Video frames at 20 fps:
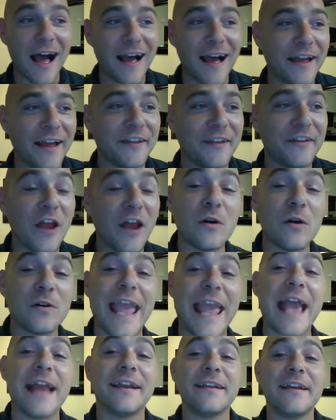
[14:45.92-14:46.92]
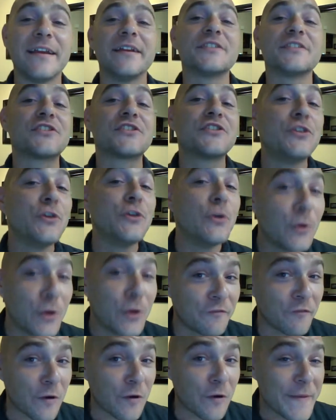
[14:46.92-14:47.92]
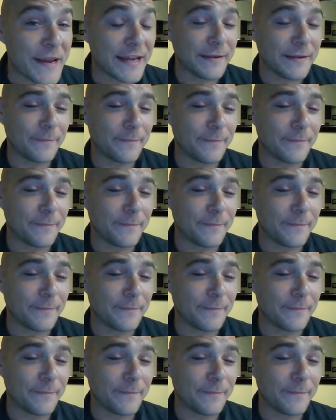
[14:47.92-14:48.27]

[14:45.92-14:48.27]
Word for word: No, Canada is too good for me.